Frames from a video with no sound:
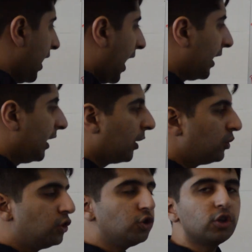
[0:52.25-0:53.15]
And now
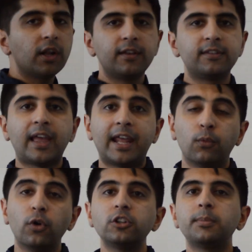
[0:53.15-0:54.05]
you should understand,
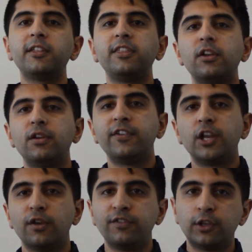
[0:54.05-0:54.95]
and watch my theory
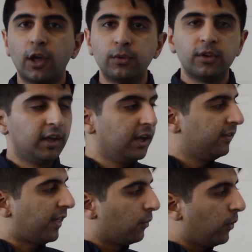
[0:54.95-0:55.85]
video if you don't,
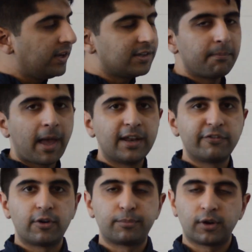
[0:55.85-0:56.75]
that when demand
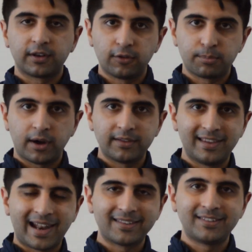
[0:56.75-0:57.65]
for a product is price
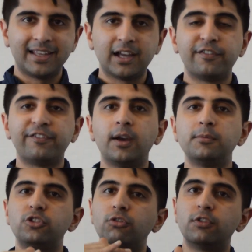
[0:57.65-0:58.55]
elastic, a firm
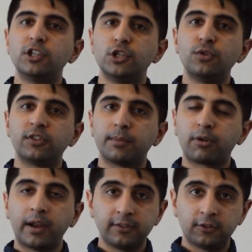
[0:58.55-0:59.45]
should reduce the
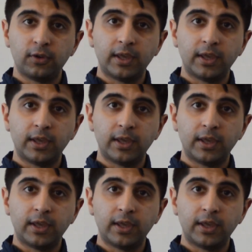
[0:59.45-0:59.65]
price to